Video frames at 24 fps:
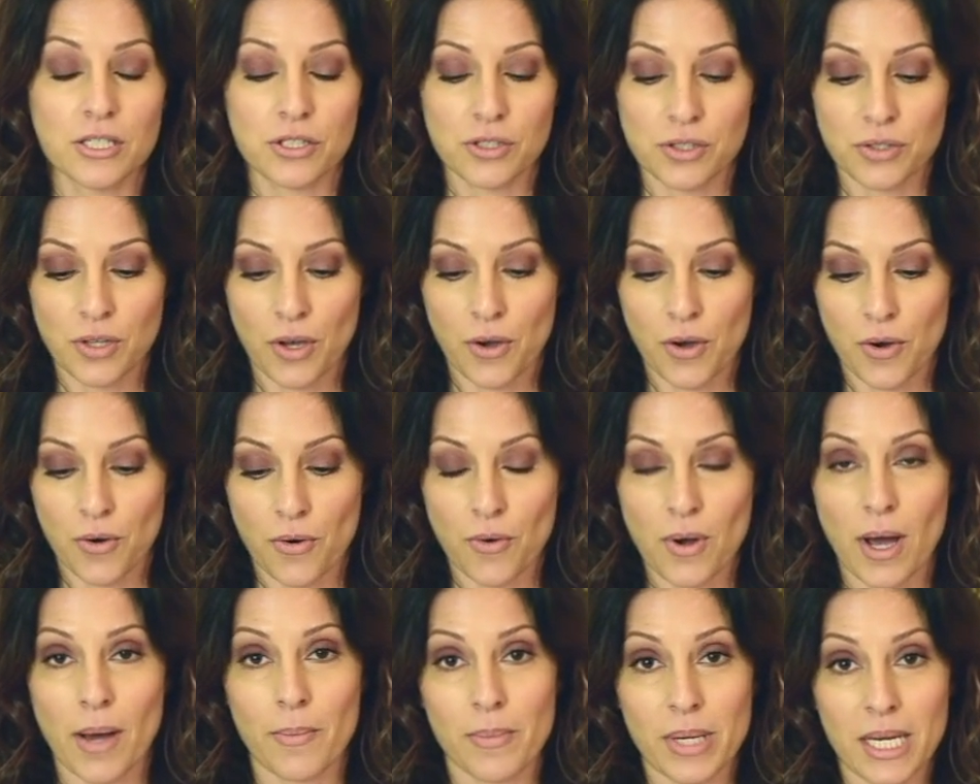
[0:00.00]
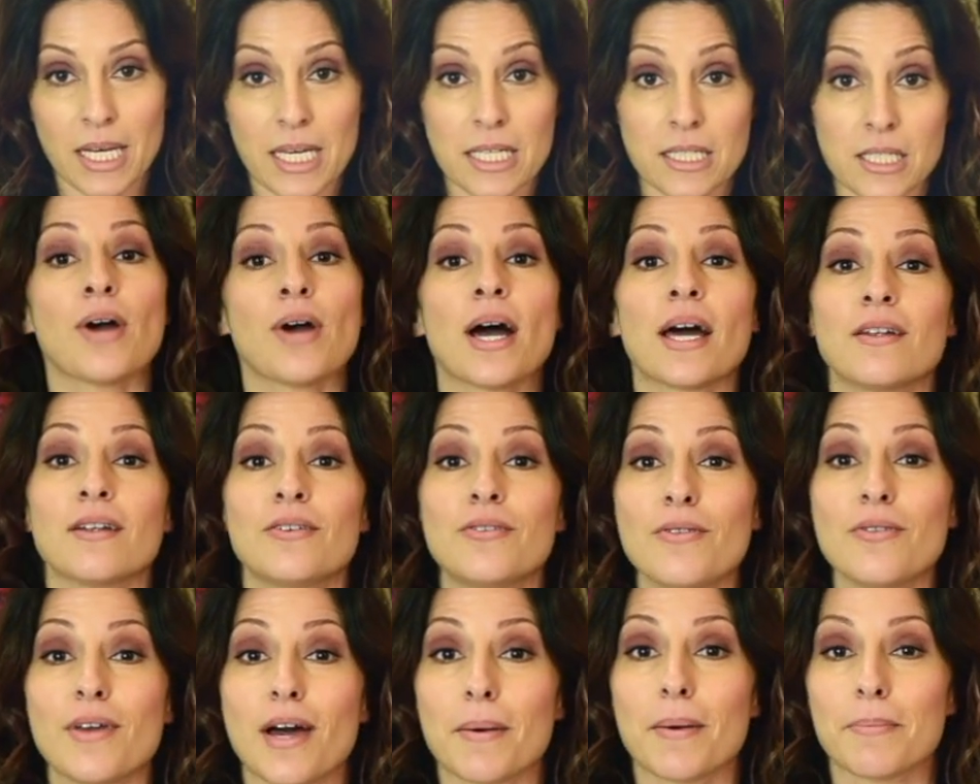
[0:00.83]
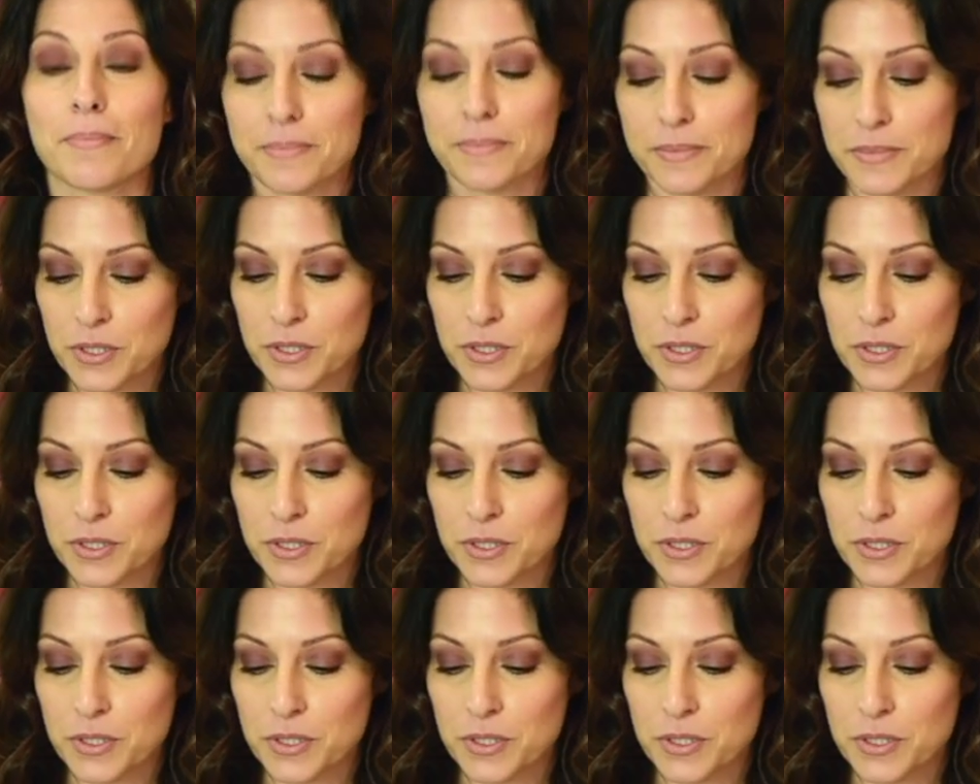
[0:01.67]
So I'm going to show you how to do that.